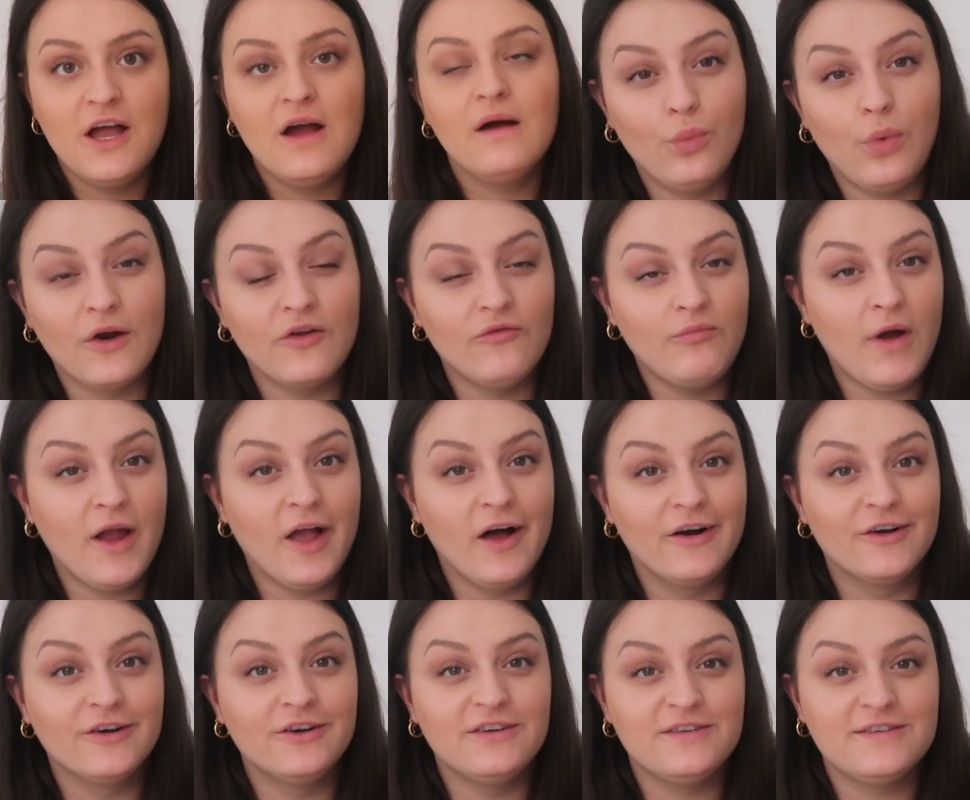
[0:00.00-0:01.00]
One of my
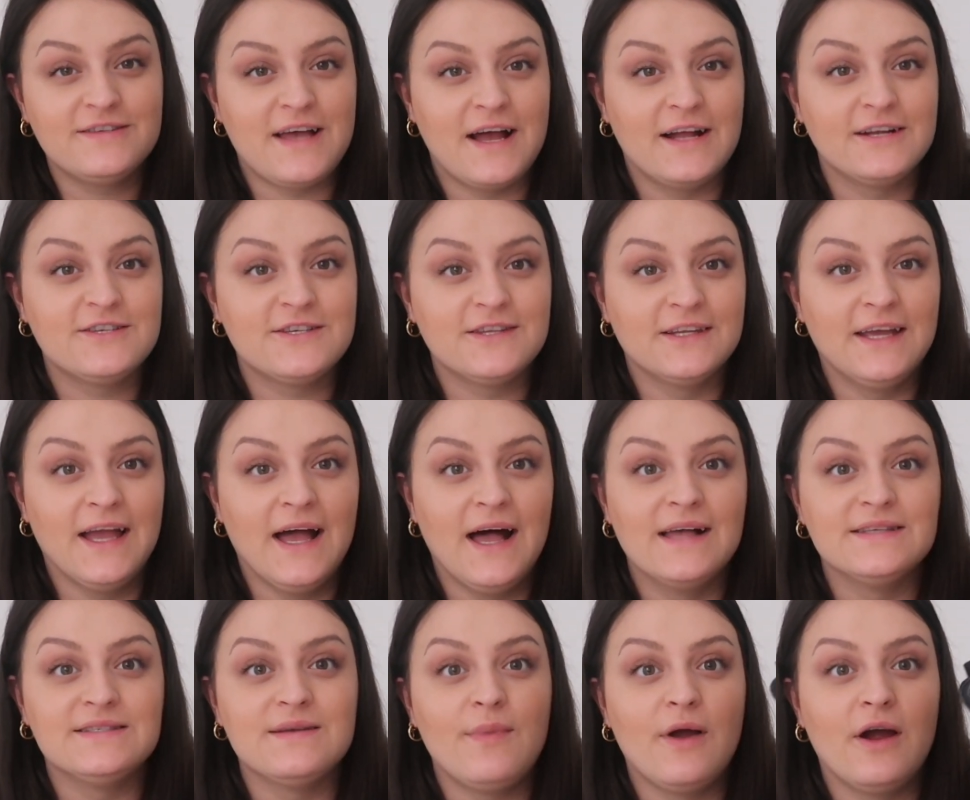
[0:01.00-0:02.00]
uncles actually
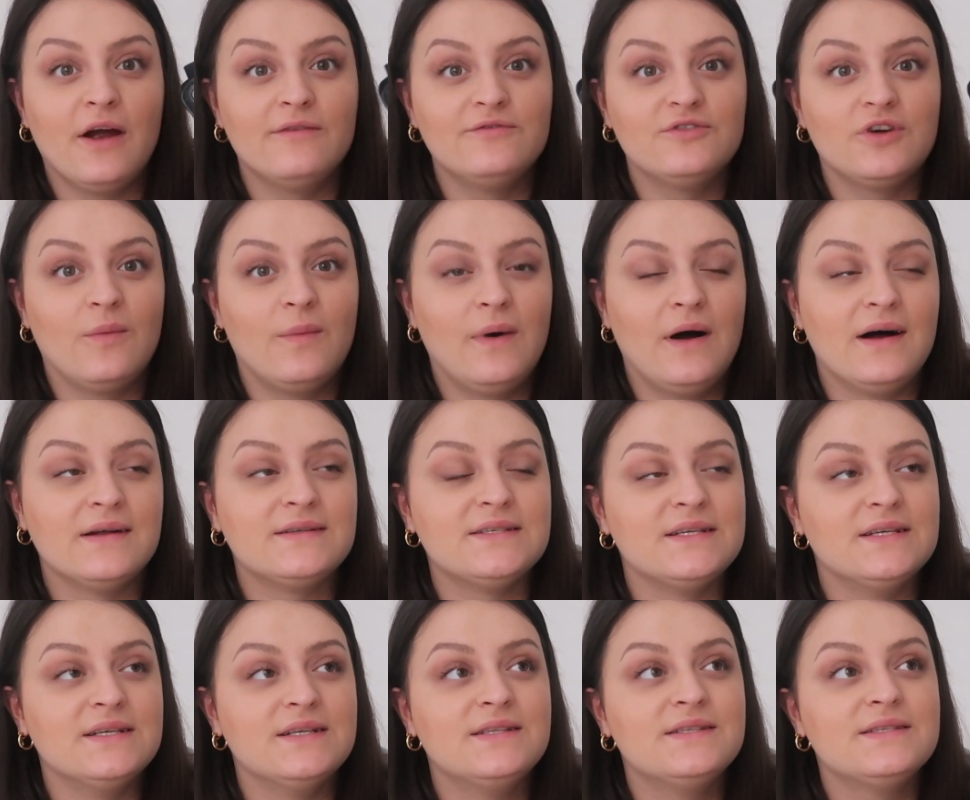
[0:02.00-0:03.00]
has a pair of Doc
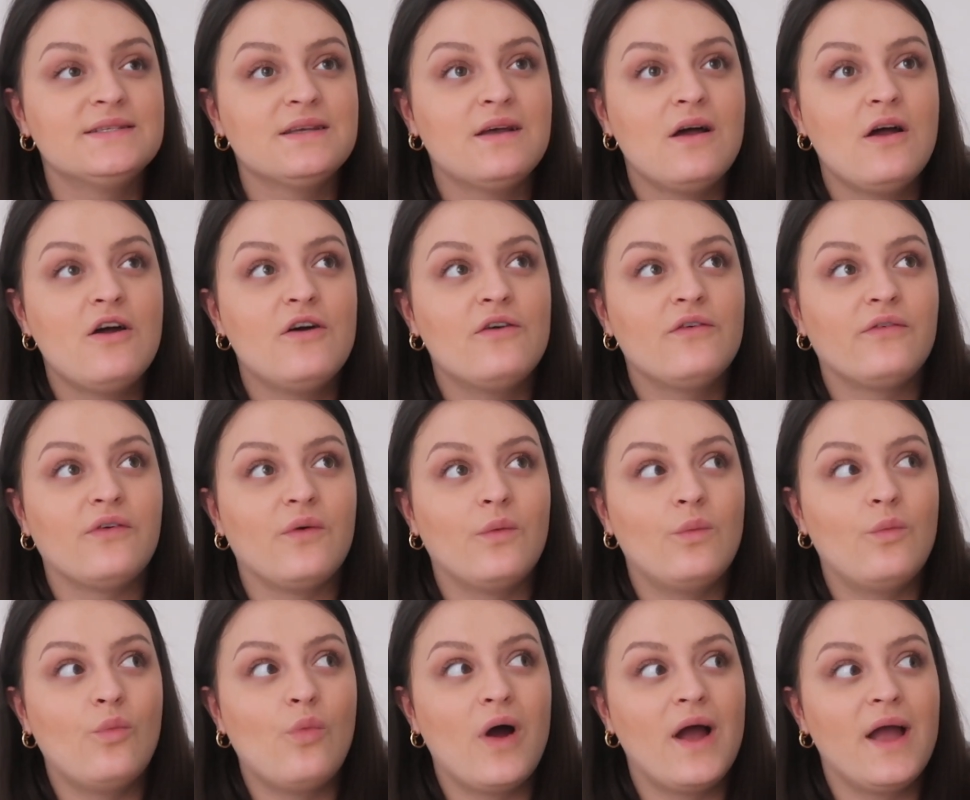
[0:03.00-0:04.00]
Martens
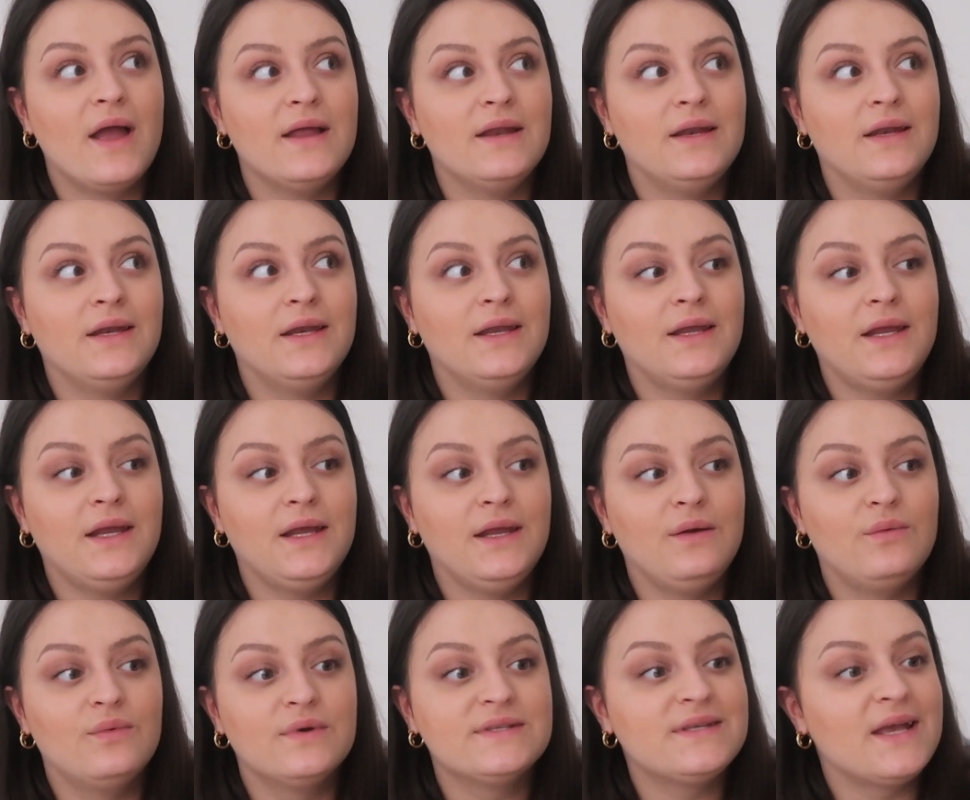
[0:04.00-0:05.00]
from when
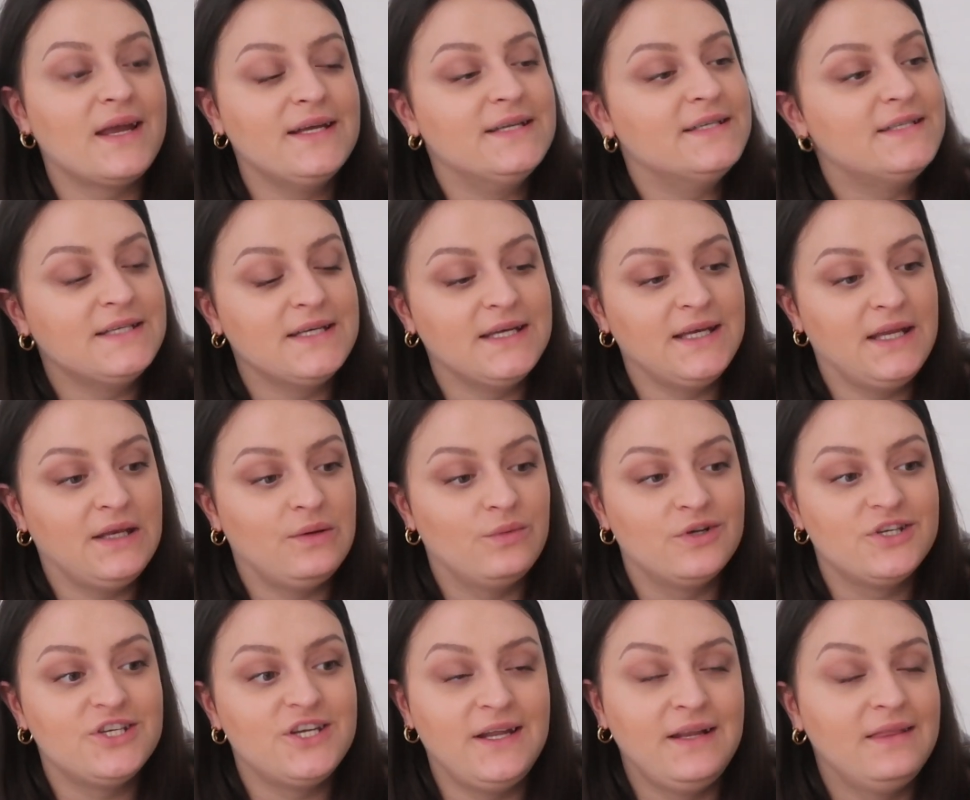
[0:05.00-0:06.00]
he was 18,
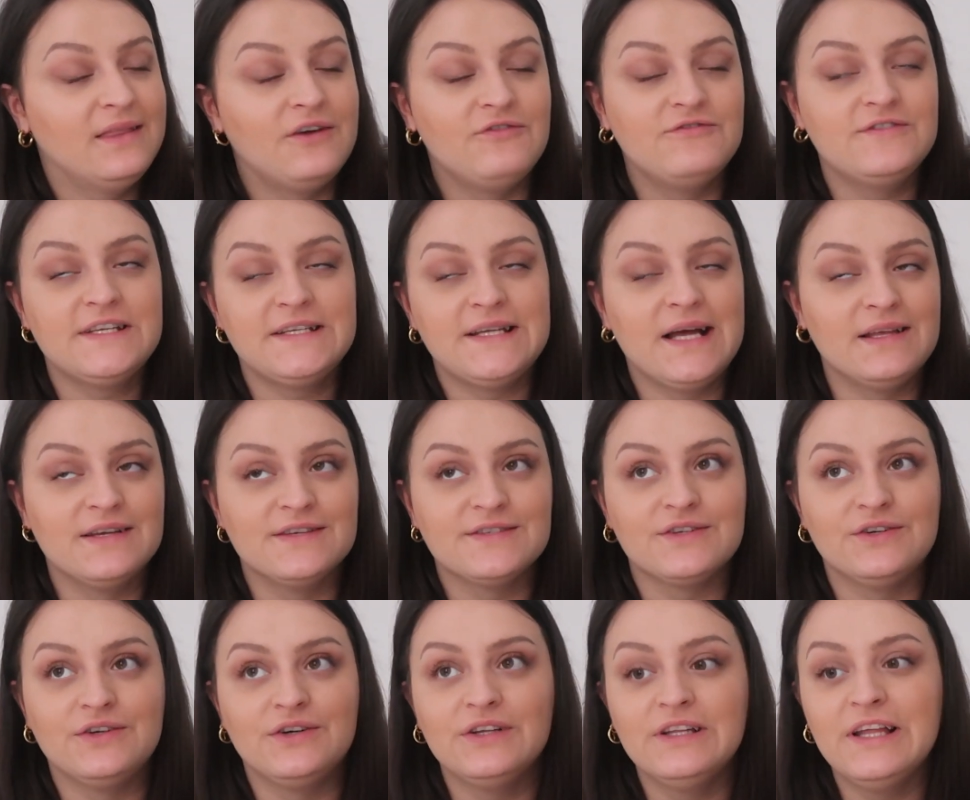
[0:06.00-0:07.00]
which he loves to tell us
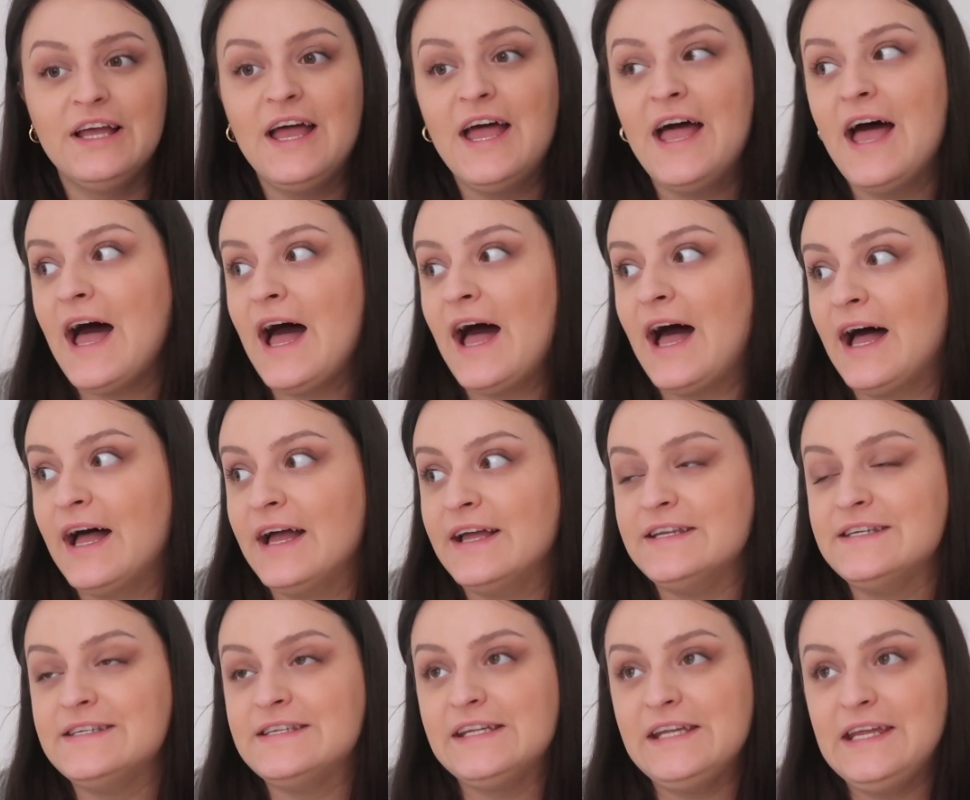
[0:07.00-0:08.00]
all,
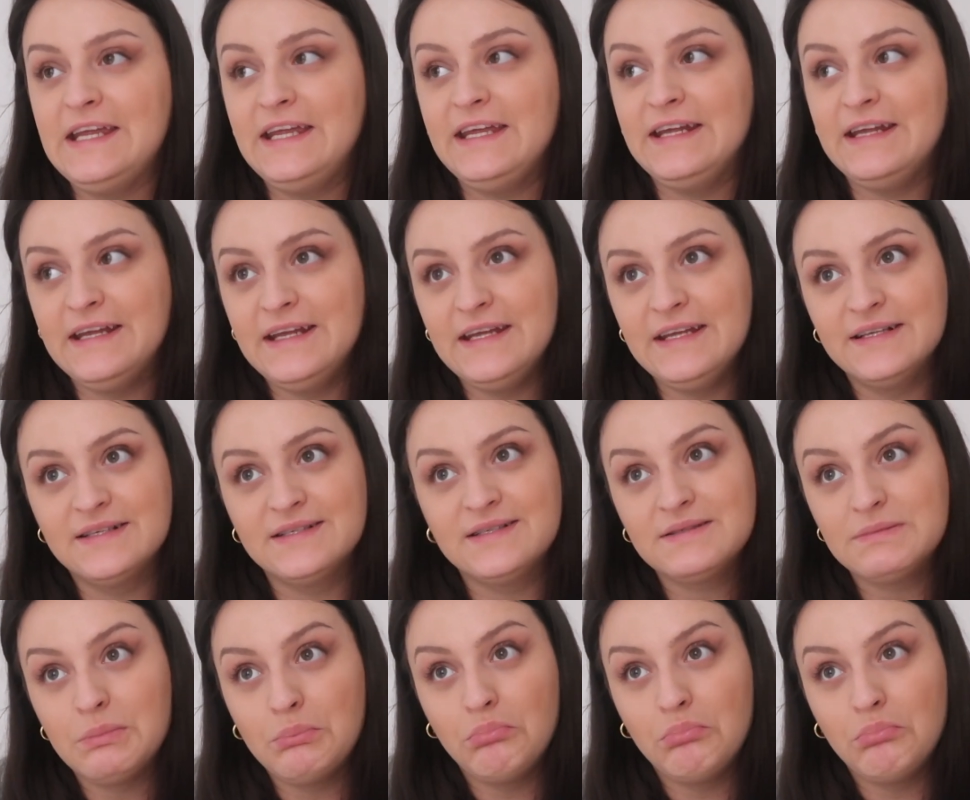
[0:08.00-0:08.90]
and he's,